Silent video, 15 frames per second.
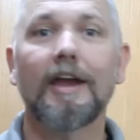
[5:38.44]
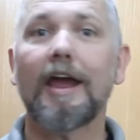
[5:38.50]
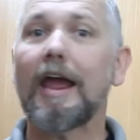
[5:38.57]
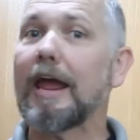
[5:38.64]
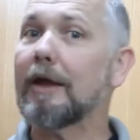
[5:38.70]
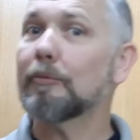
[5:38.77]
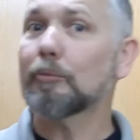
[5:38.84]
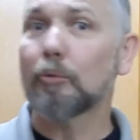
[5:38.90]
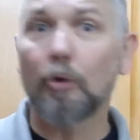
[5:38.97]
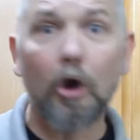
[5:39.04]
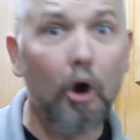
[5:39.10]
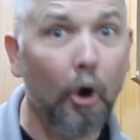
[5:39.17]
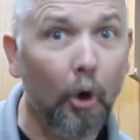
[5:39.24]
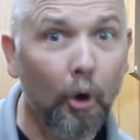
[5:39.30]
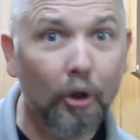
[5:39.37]
and
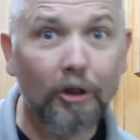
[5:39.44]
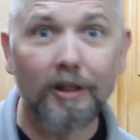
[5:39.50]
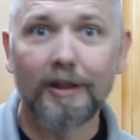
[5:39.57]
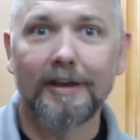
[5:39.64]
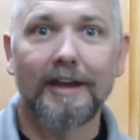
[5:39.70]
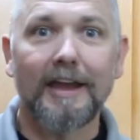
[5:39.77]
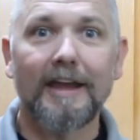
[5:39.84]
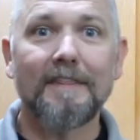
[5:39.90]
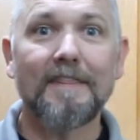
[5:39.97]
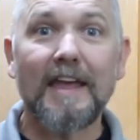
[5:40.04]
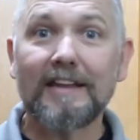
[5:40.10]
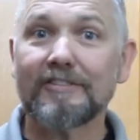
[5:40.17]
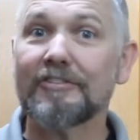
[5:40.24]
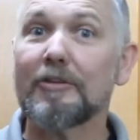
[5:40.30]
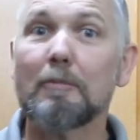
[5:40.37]
roll, and
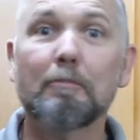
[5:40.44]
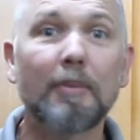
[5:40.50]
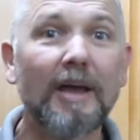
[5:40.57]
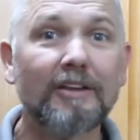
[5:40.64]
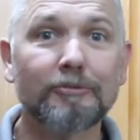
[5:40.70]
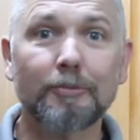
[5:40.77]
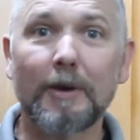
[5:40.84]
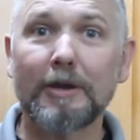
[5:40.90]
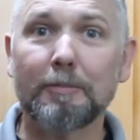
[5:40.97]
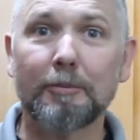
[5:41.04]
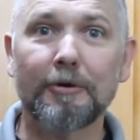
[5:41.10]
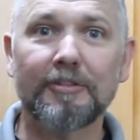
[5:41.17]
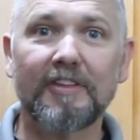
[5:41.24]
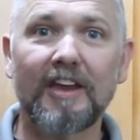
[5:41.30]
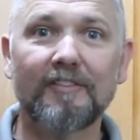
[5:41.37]
that's the best way to
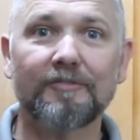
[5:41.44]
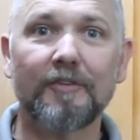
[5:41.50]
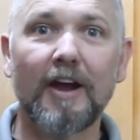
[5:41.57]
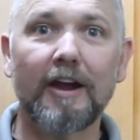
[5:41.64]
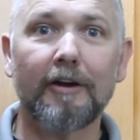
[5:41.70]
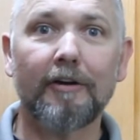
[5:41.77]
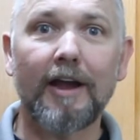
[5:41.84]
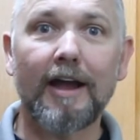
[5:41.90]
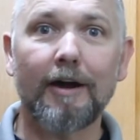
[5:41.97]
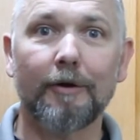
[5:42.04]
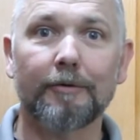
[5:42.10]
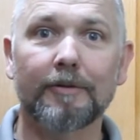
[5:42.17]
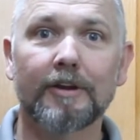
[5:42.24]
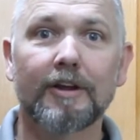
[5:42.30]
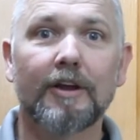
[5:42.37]
put that fire
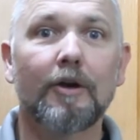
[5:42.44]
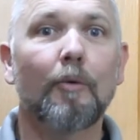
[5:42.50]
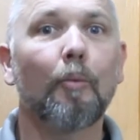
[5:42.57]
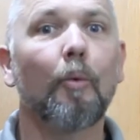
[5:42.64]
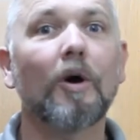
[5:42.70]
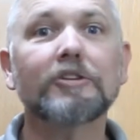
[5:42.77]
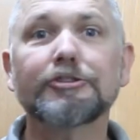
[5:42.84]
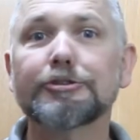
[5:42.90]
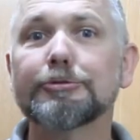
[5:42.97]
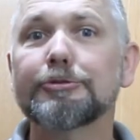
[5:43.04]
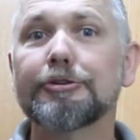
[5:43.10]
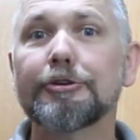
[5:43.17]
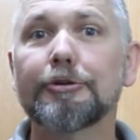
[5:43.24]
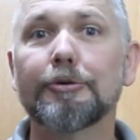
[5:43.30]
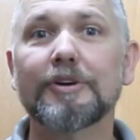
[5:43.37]
out. What you
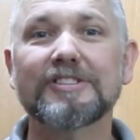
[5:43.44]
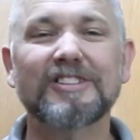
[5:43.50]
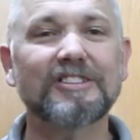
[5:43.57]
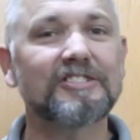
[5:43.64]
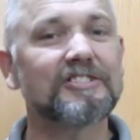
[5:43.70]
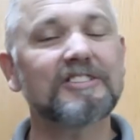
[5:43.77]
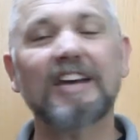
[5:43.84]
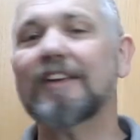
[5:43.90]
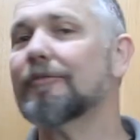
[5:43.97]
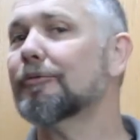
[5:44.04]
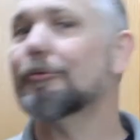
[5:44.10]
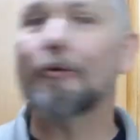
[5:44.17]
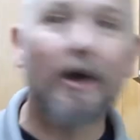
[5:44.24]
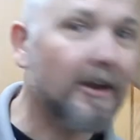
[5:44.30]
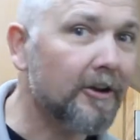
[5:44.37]
do is, instead of
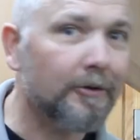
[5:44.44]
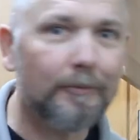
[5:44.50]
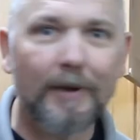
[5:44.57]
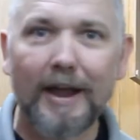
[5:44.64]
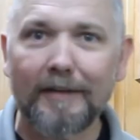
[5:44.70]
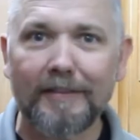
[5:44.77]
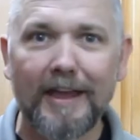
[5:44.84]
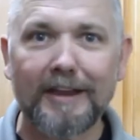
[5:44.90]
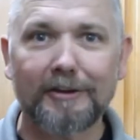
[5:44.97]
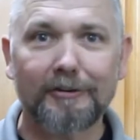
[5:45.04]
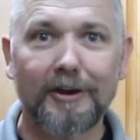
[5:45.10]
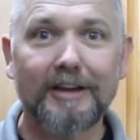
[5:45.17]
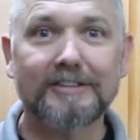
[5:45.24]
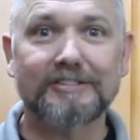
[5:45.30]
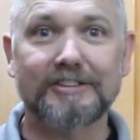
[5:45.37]
running around like
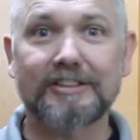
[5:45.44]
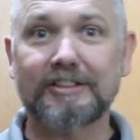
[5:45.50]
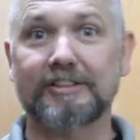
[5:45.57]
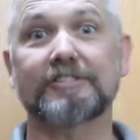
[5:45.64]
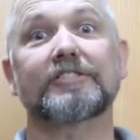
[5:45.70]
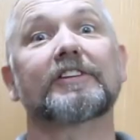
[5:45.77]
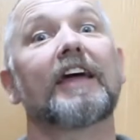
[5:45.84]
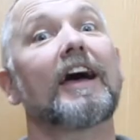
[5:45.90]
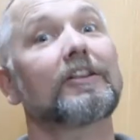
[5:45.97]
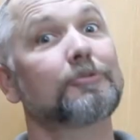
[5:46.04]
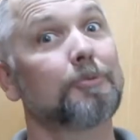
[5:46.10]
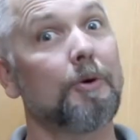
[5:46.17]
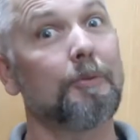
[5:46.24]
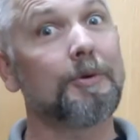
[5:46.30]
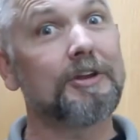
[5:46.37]
crazy, because that's
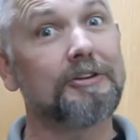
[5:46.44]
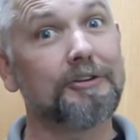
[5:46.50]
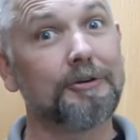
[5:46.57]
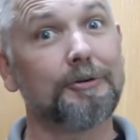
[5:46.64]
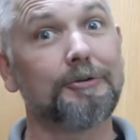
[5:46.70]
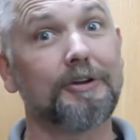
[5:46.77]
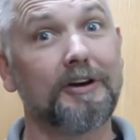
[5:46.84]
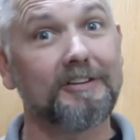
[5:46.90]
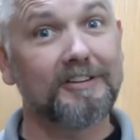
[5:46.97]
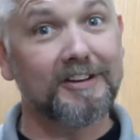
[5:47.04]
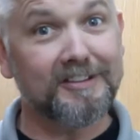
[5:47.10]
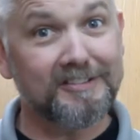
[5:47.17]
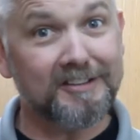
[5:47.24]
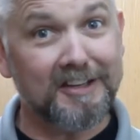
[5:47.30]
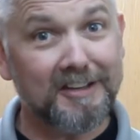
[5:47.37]
what we do,
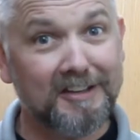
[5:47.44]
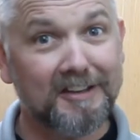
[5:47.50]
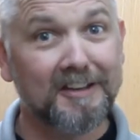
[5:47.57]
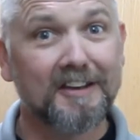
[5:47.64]
isn't it?